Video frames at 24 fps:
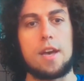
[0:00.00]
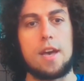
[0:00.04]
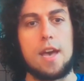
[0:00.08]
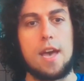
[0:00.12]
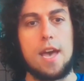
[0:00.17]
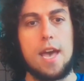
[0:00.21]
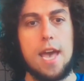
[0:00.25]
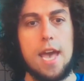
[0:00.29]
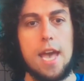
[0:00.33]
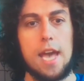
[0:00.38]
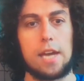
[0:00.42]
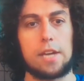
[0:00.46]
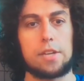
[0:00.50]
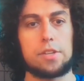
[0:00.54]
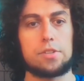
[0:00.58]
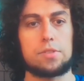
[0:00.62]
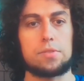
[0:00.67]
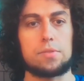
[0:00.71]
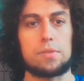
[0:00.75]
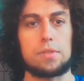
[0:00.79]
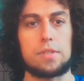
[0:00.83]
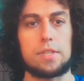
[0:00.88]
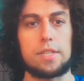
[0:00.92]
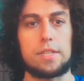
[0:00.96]

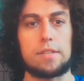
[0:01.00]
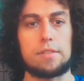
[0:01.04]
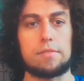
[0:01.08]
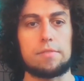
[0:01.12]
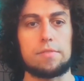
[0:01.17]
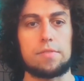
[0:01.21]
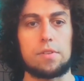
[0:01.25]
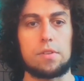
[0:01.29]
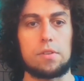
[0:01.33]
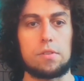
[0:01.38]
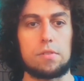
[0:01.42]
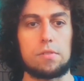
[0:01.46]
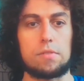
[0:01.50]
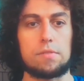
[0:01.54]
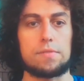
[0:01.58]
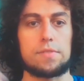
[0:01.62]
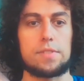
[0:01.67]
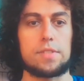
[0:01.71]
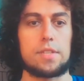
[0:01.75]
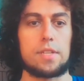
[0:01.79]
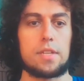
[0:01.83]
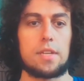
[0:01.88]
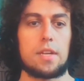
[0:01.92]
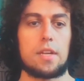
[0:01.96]
actually
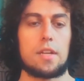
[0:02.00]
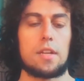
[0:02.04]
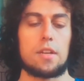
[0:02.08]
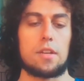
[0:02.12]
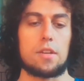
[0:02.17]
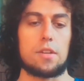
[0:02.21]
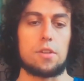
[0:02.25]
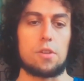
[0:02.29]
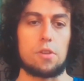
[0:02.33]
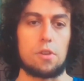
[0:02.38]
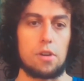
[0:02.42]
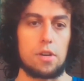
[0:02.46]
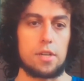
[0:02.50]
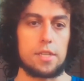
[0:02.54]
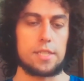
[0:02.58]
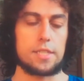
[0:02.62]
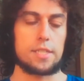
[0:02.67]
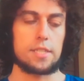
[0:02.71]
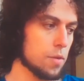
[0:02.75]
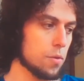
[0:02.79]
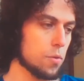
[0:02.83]
evolved not